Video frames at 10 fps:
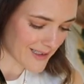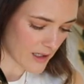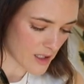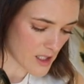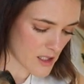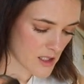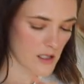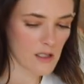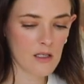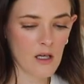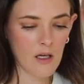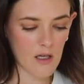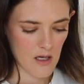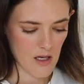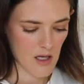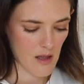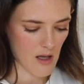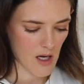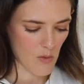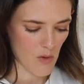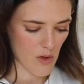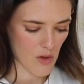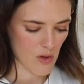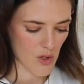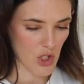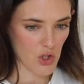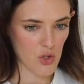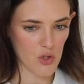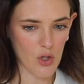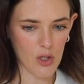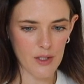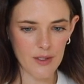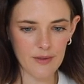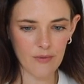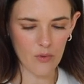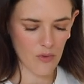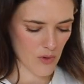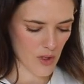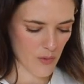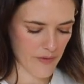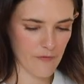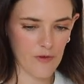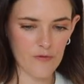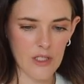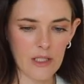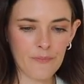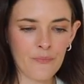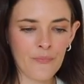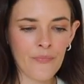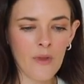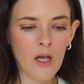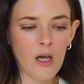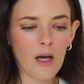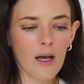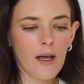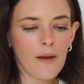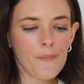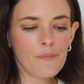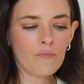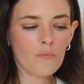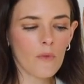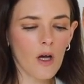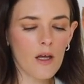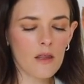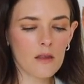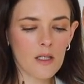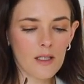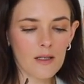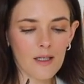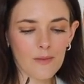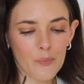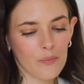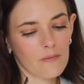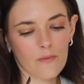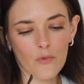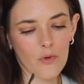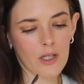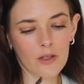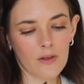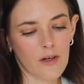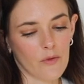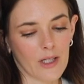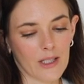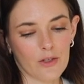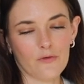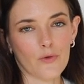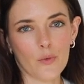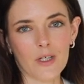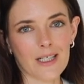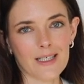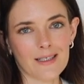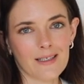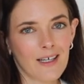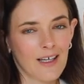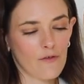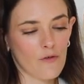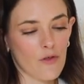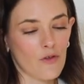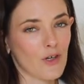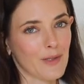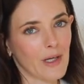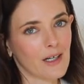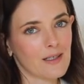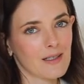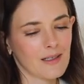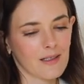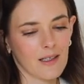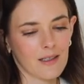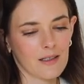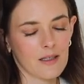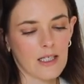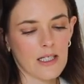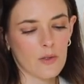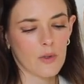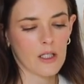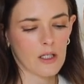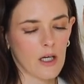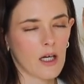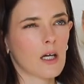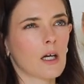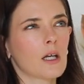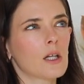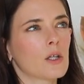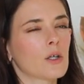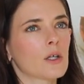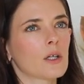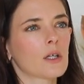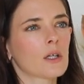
sunglasses, and they were $32 or $31.50. I think they're really good for what it is, for $30. Like these were, I had a look